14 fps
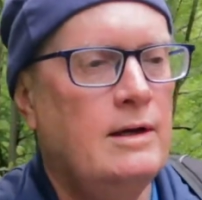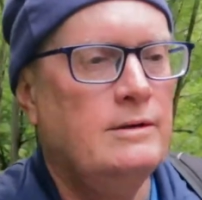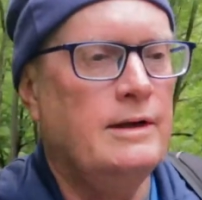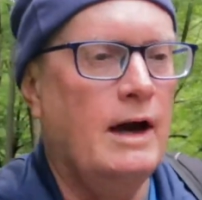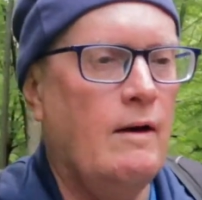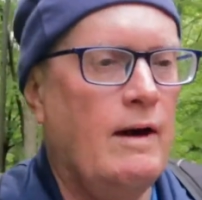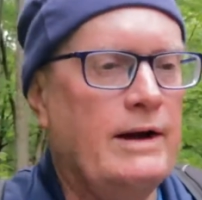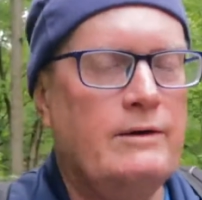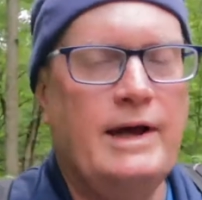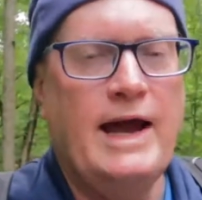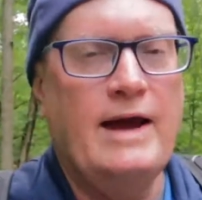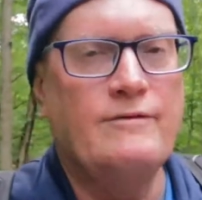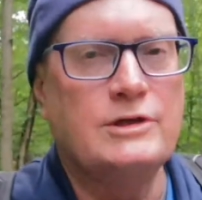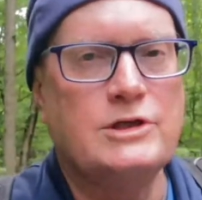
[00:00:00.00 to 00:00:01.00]
Now, I don't
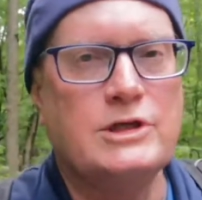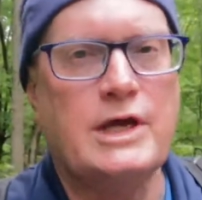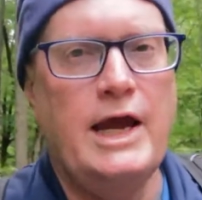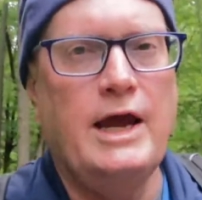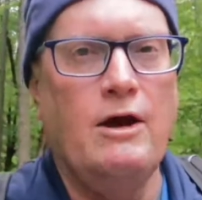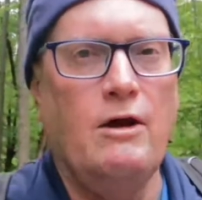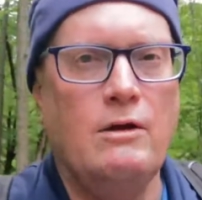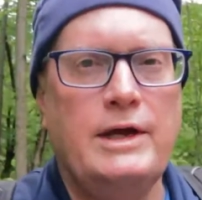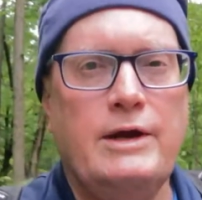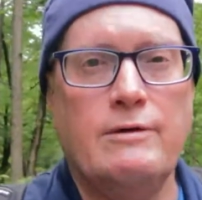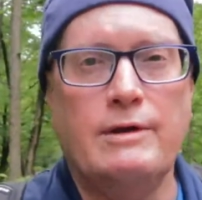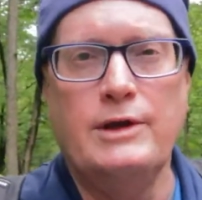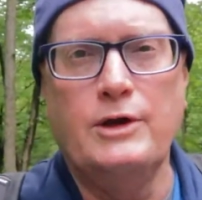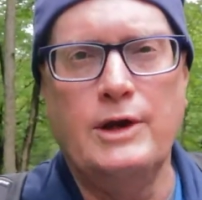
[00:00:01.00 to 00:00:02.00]
have a scale
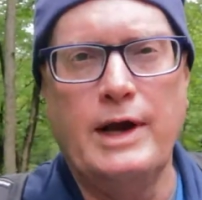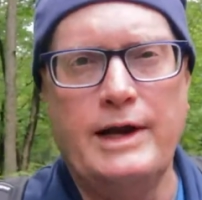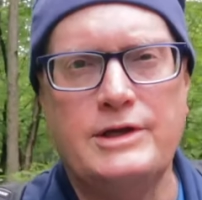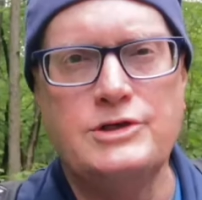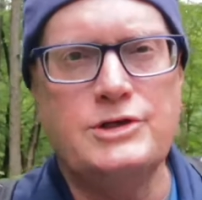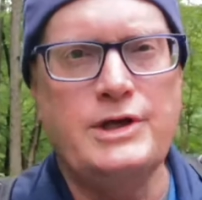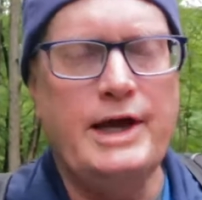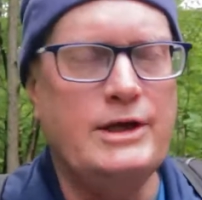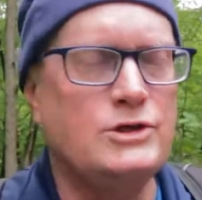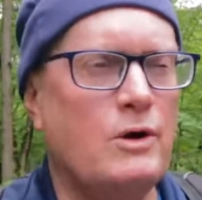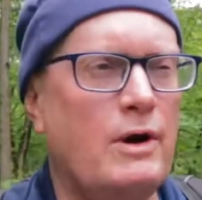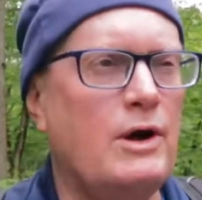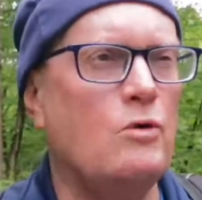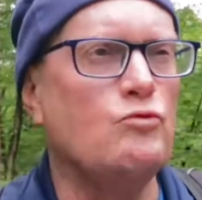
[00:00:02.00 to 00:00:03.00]
here in the United States,
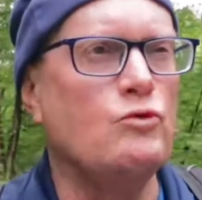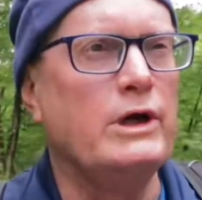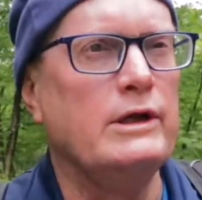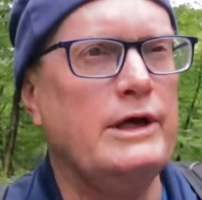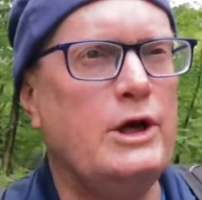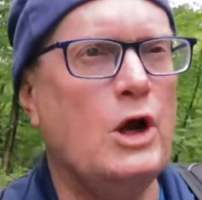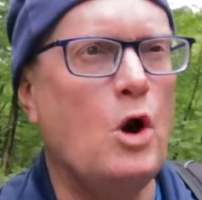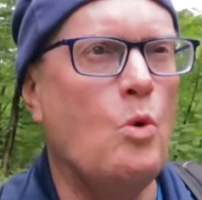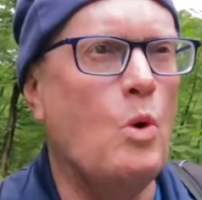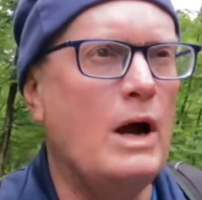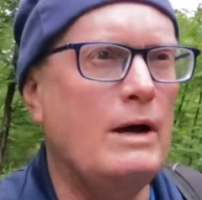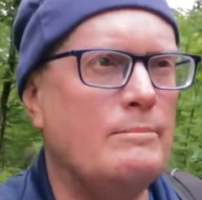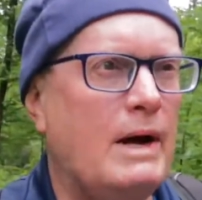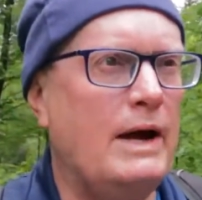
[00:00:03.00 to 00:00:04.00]
so I don't really know
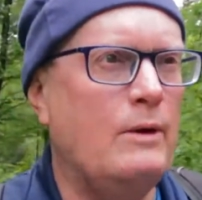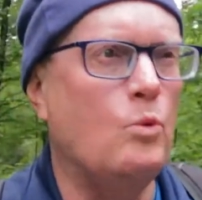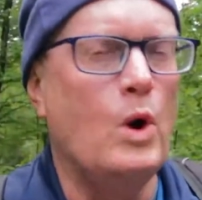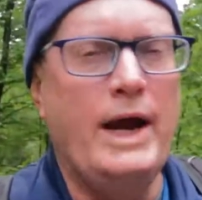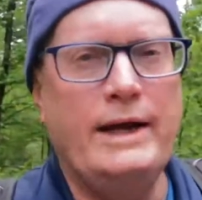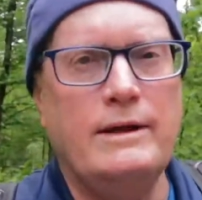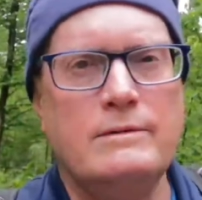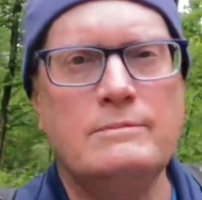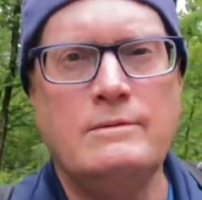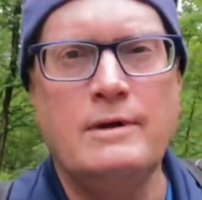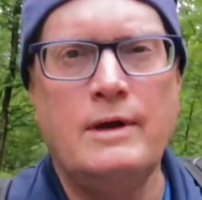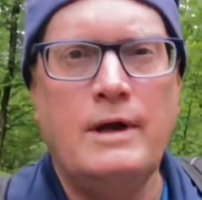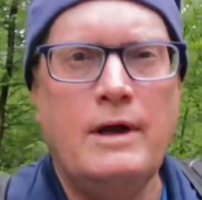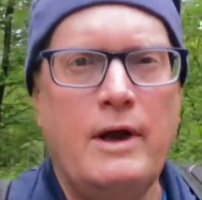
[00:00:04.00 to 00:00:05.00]
what my weight
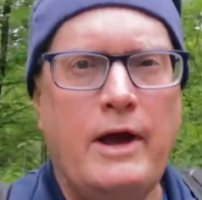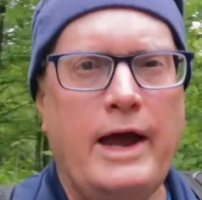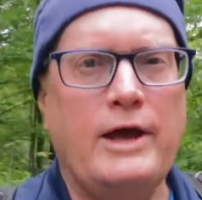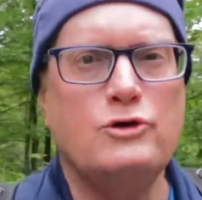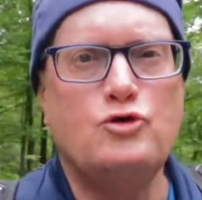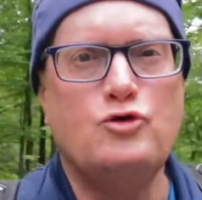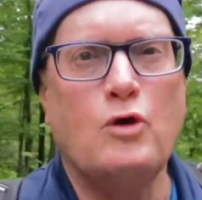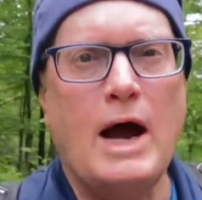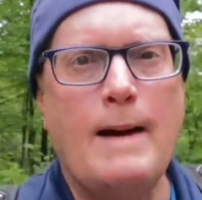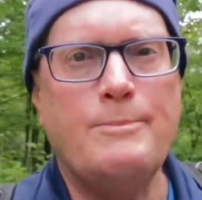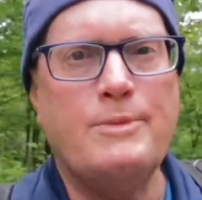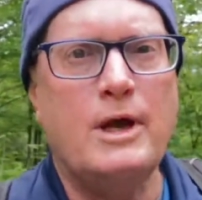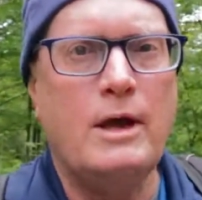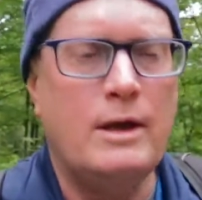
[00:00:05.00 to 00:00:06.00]
has
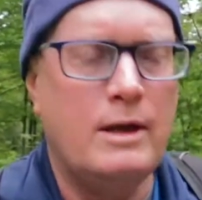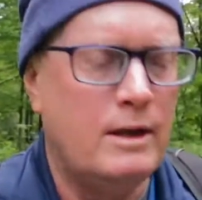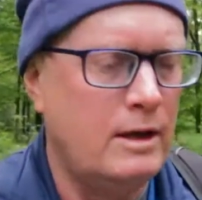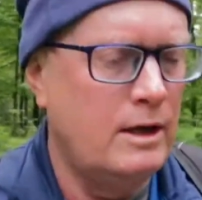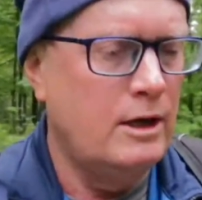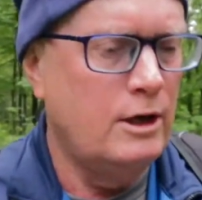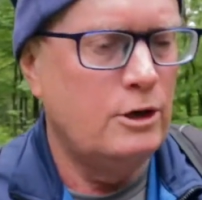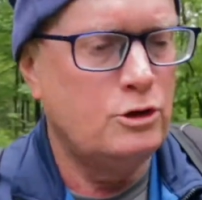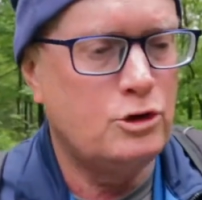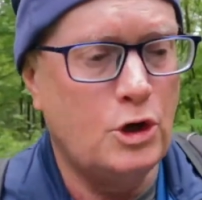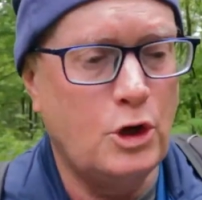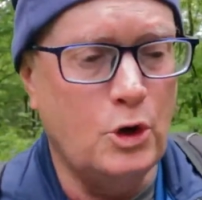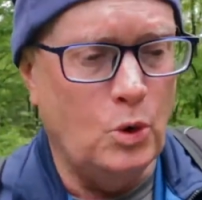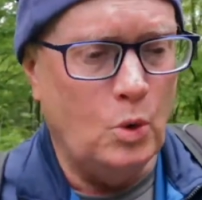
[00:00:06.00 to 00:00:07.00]
dropped
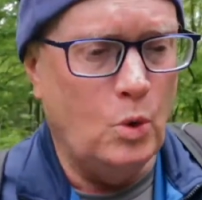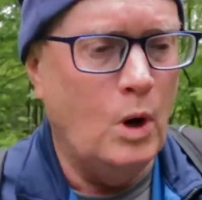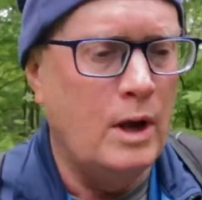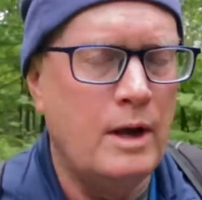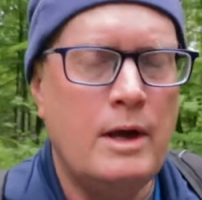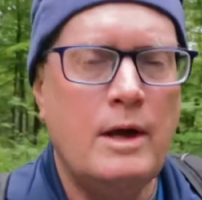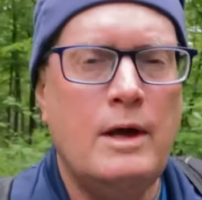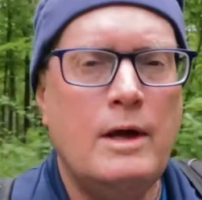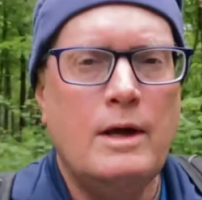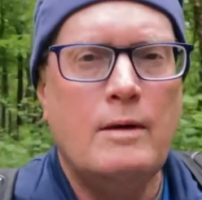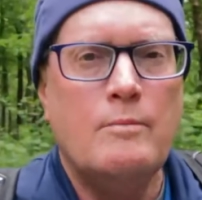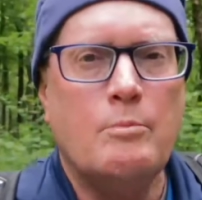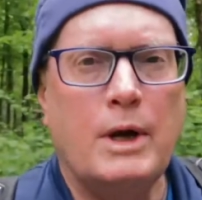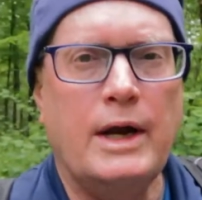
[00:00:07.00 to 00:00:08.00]
to.
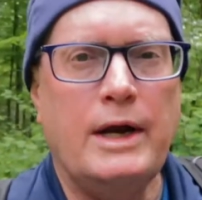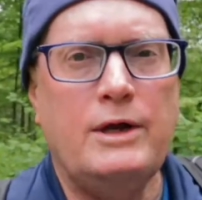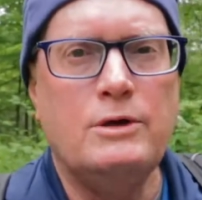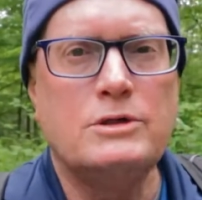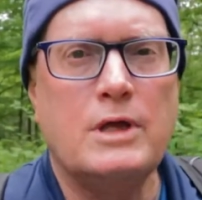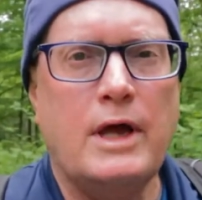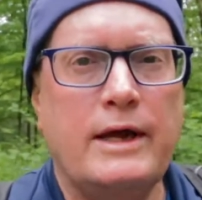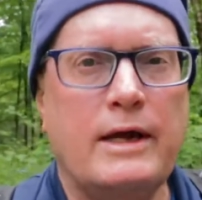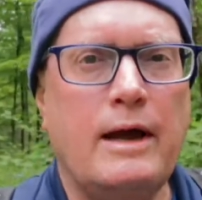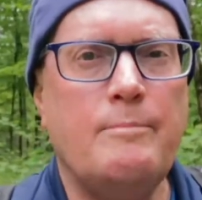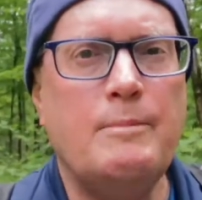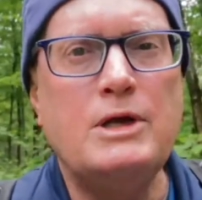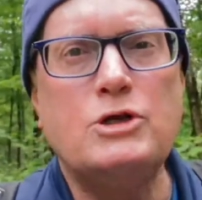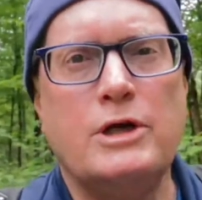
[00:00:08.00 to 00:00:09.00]
But I use, like I
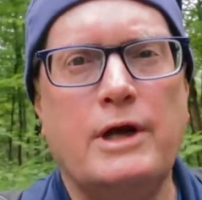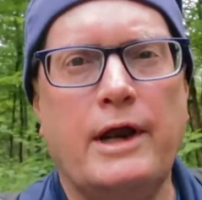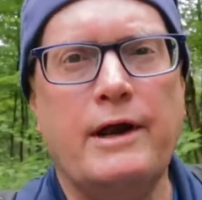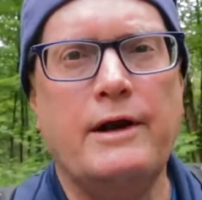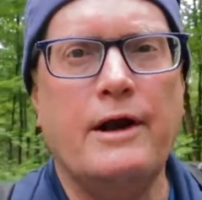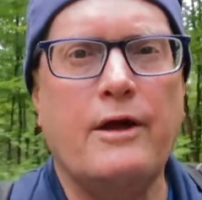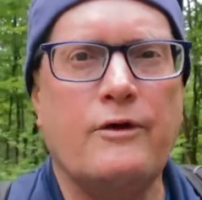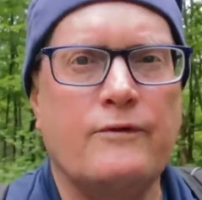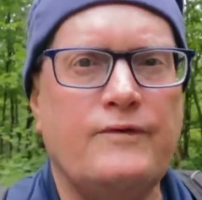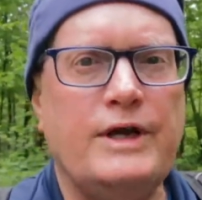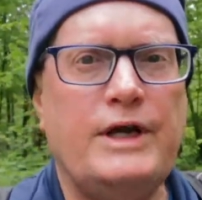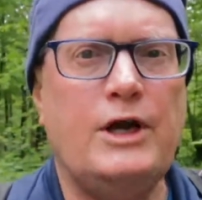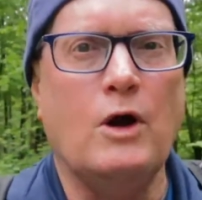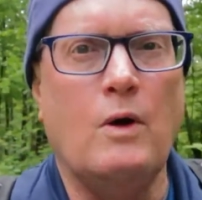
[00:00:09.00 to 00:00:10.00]
mentioned in another
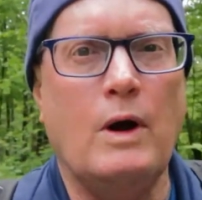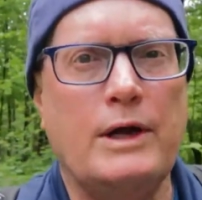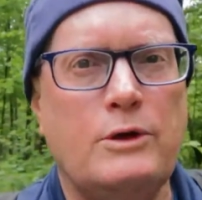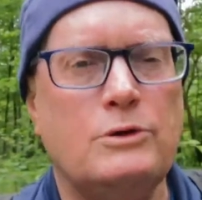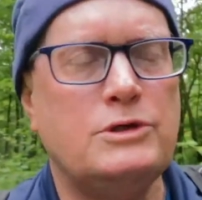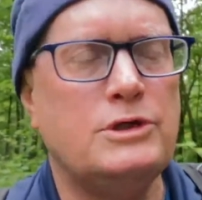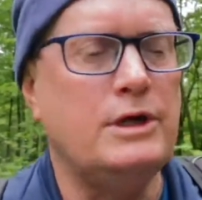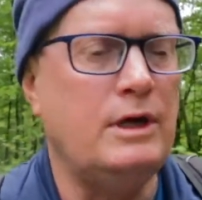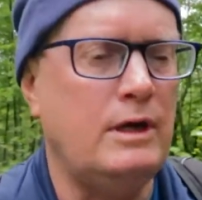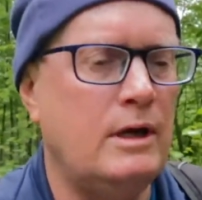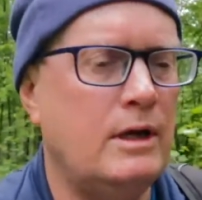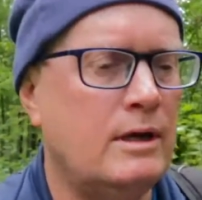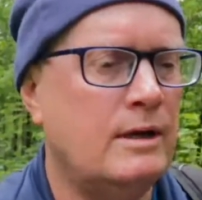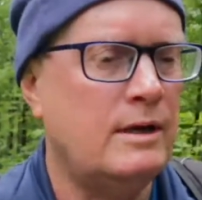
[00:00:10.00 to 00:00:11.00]
video, I use
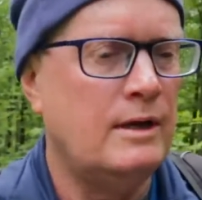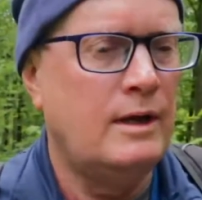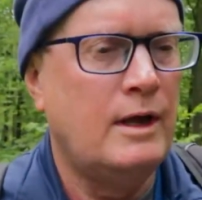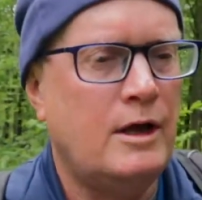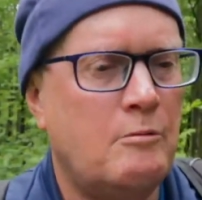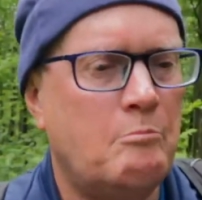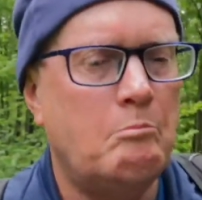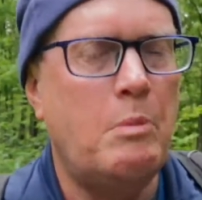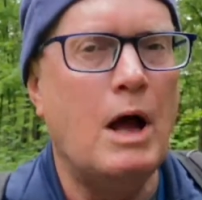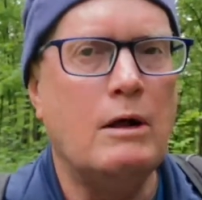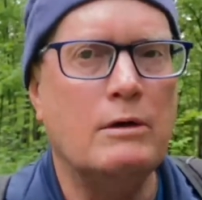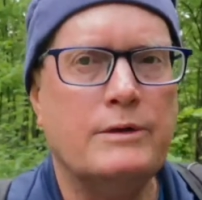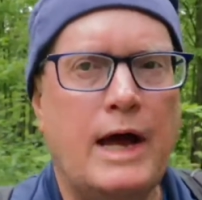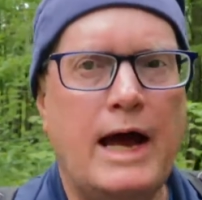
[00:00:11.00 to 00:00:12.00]
the
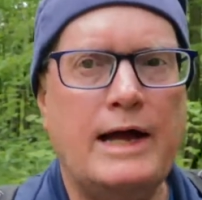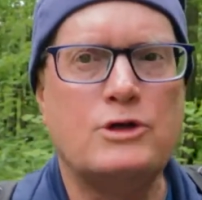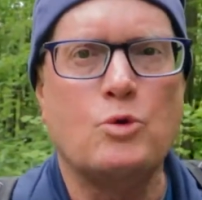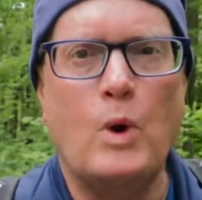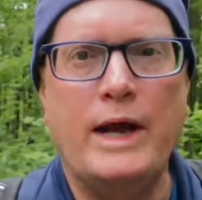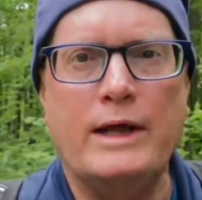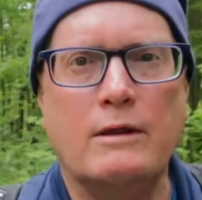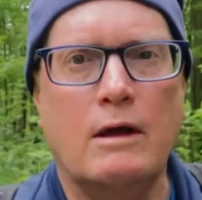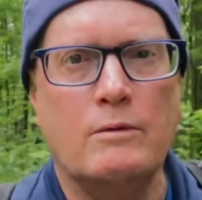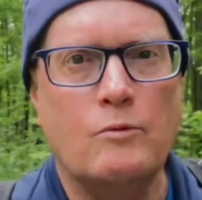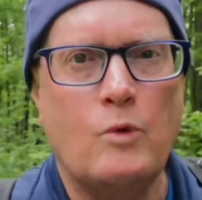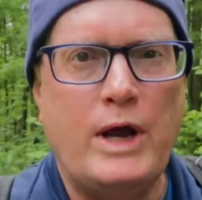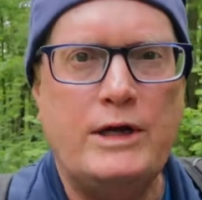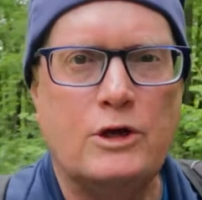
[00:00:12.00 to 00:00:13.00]
belt notch
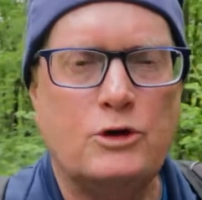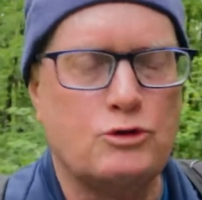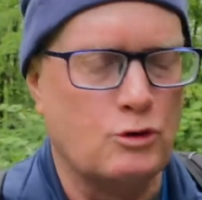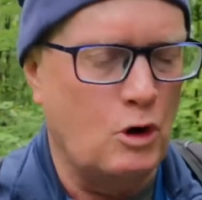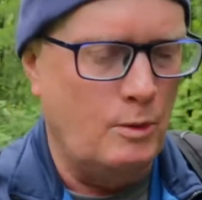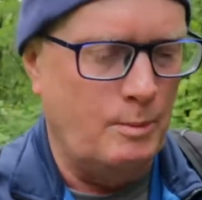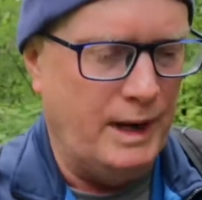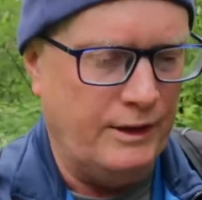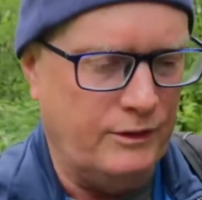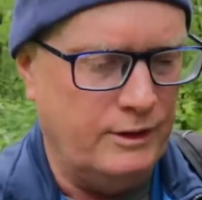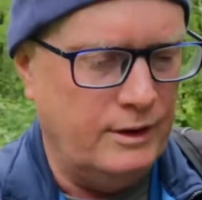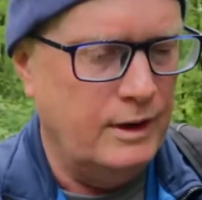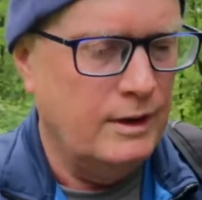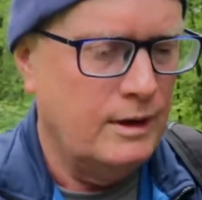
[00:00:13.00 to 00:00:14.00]
weight control method.